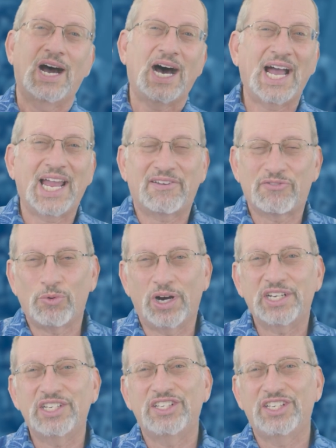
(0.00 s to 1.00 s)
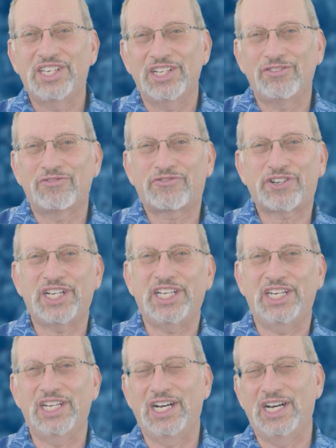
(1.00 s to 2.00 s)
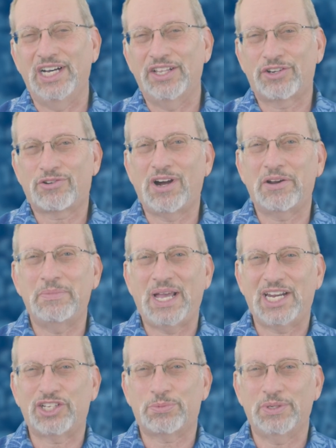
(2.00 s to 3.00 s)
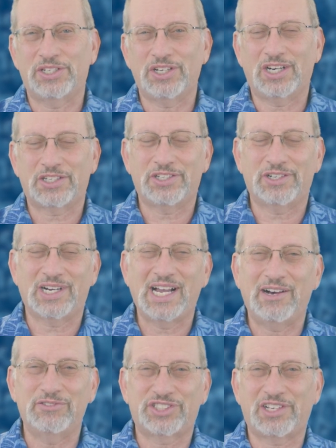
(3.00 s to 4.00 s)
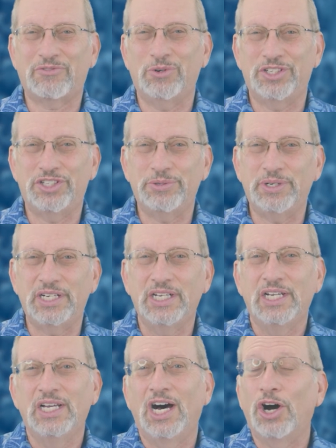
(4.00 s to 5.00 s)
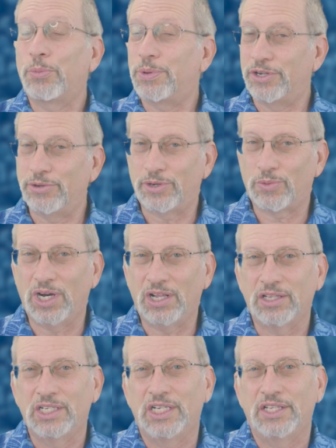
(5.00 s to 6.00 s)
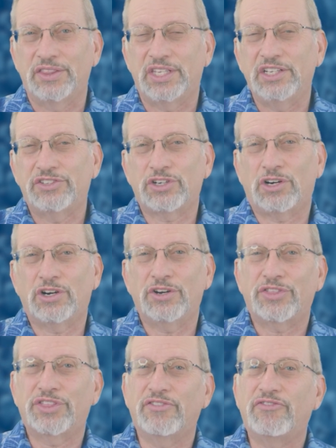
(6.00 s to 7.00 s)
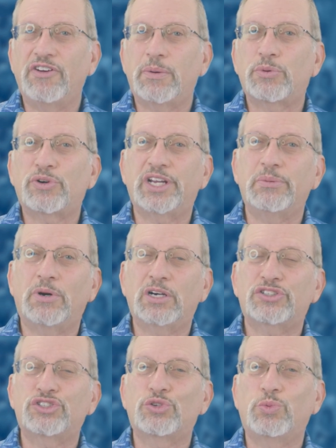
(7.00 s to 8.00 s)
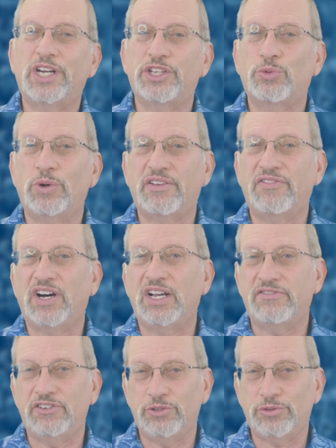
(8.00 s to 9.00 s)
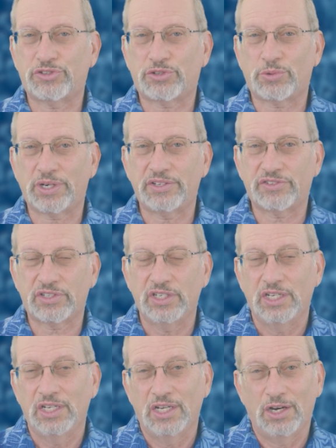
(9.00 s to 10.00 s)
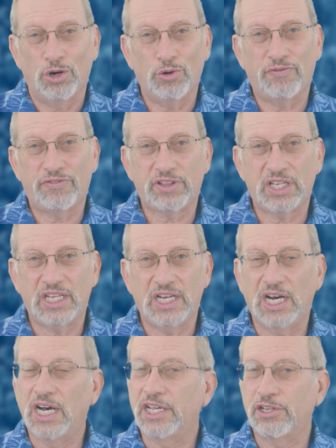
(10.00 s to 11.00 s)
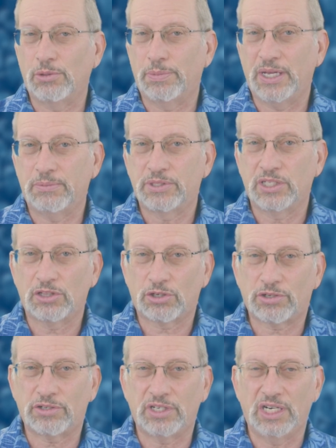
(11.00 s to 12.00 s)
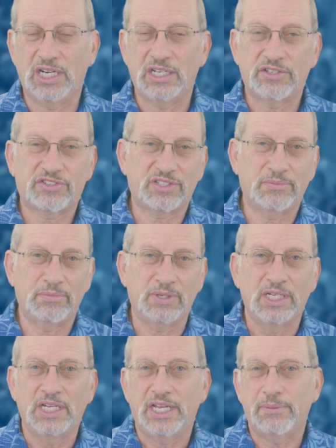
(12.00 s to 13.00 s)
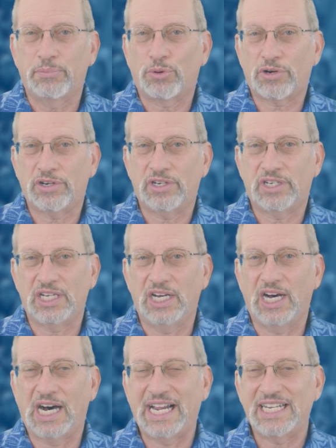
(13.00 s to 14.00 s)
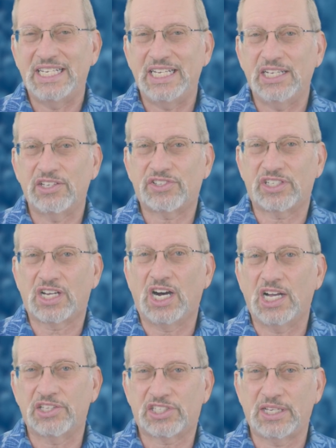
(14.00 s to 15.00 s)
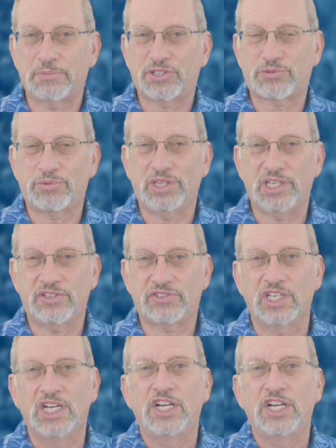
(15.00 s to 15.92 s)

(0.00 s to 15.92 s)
Hi everyone, Gil Freed, the crowd management doctor. How's everyone doing? Hope you're doing well. These are the February and March 2025 news stories. Hopefully, you'll be able to learn some important ideas and concepts through these.